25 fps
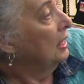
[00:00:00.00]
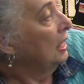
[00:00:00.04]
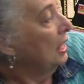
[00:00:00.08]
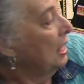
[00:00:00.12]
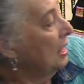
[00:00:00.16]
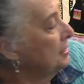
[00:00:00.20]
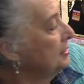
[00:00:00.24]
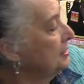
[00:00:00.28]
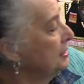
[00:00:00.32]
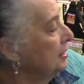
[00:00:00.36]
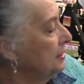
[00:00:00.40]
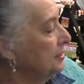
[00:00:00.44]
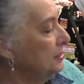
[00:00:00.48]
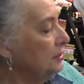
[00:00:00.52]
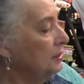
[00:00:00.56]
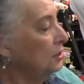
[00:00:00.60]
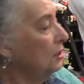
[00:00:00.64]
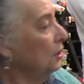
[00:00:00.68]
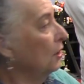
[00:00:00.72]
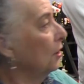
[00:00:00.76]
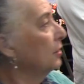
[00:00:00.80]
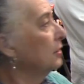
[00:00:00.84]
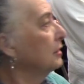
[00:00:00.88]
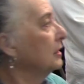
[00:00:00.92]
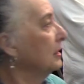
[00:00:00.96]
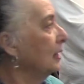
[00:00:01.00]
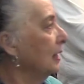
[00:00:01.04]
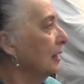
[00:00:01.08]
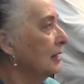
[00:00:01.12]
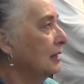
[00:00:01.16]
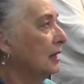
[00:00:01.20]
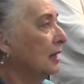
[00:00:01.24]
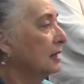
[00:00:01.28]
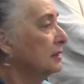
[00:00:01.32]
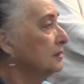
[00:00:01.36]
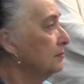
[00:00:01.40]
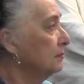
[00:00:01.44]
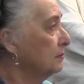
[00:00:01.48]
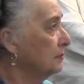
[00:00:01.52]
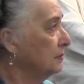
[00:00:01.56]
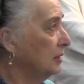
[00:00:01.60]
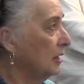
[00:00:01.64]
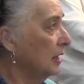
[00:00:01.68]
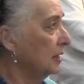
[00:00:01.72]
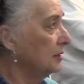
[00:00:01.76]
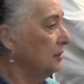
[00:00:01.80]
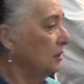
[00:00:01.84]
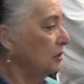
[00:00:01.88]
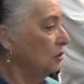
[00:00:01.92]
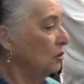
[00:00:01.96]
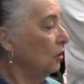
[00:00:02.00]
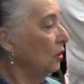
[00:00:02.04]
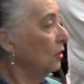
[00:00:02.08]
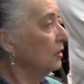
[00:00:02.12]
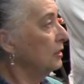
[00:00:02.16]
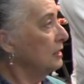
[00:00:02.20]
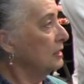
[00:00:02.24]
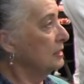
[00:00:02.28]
And in a yard, and I cut the yard